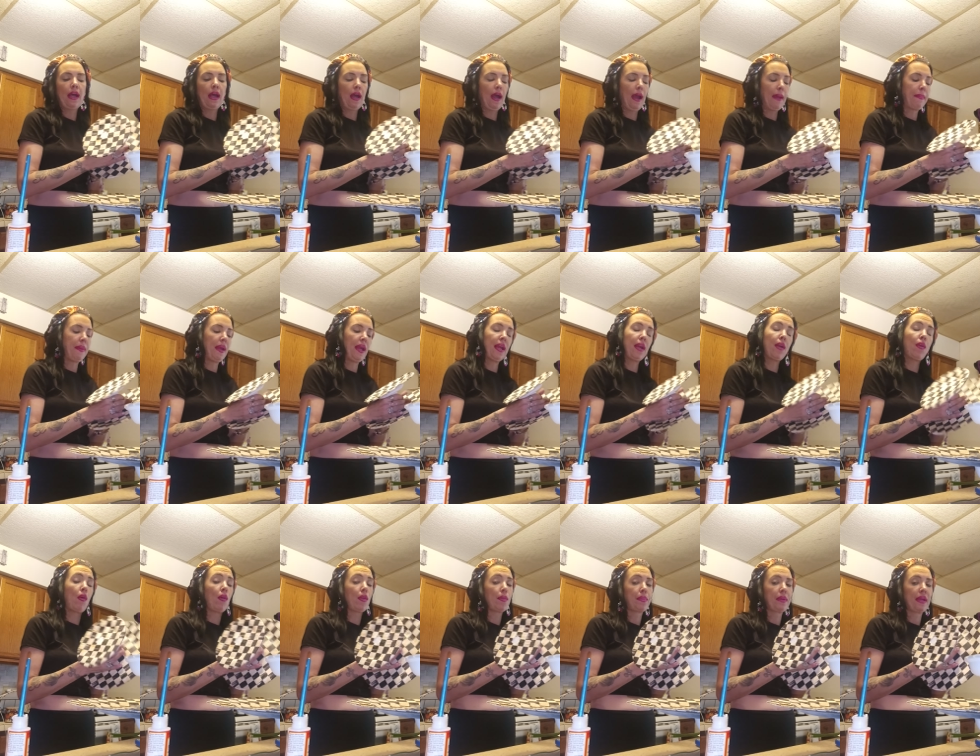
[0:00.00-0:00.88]
I
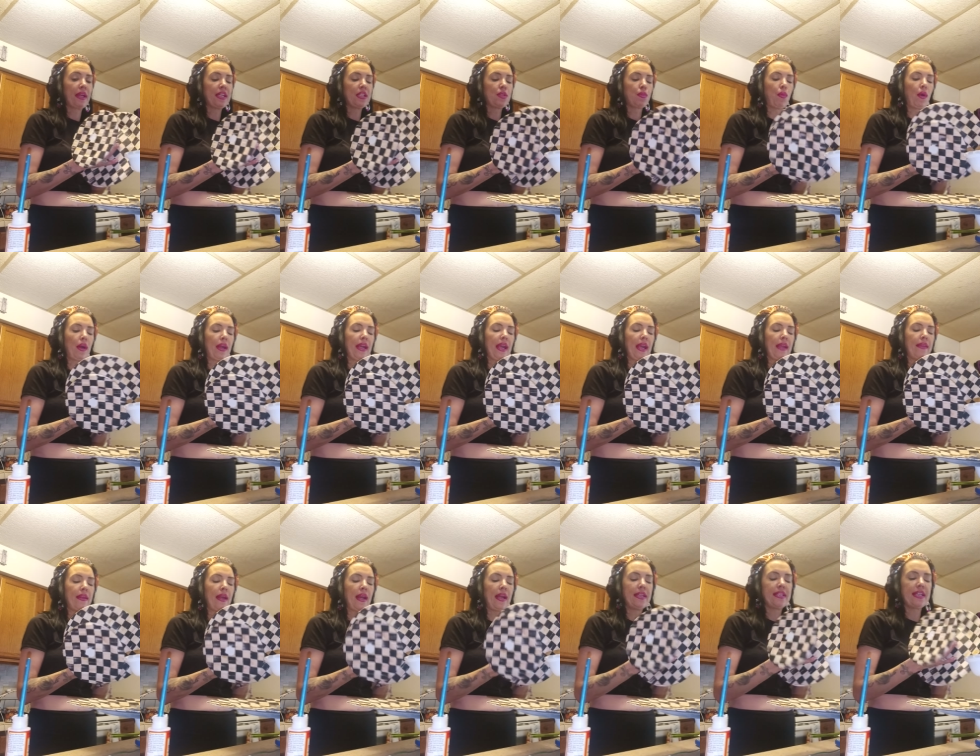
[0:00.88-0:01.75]
painted all the plates white,
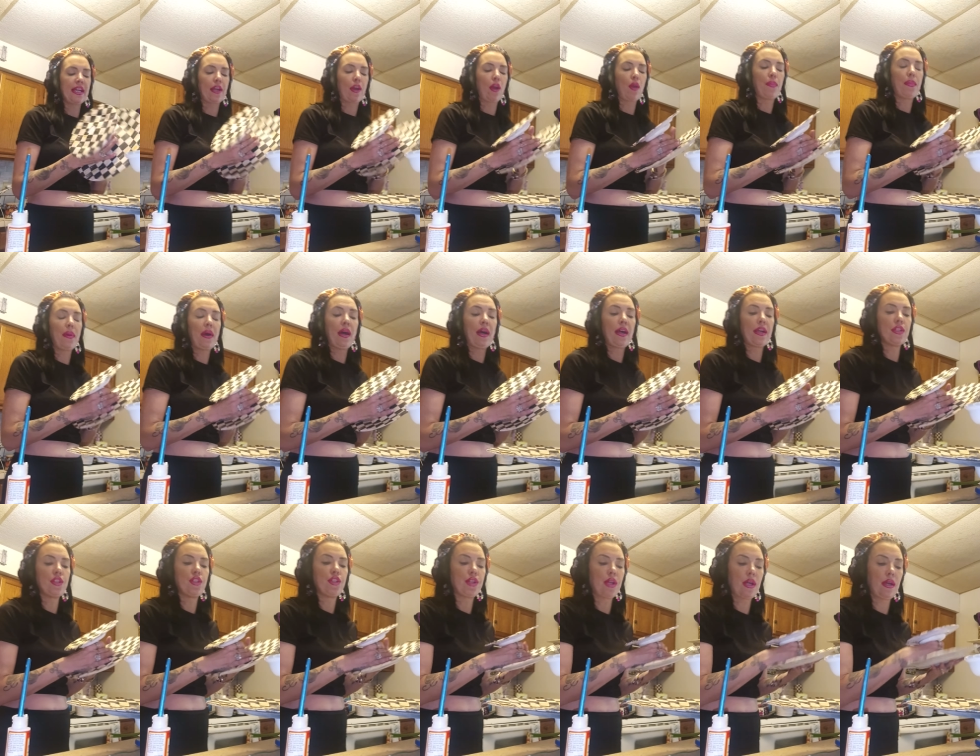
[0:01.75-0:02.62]
and then I
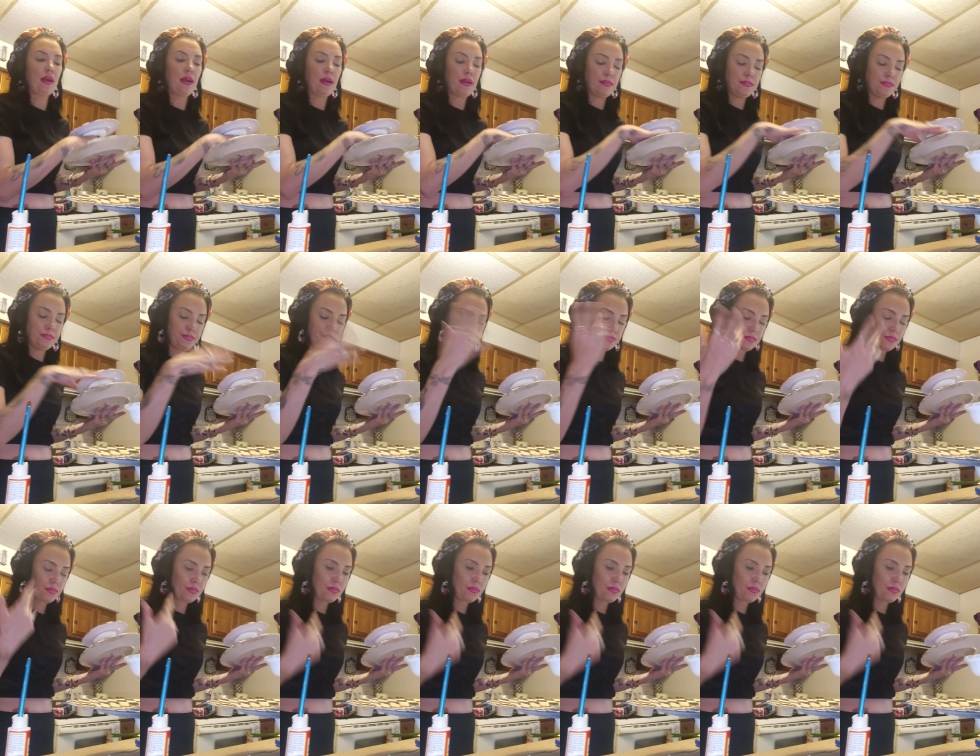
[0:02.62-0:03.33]
decoupaged,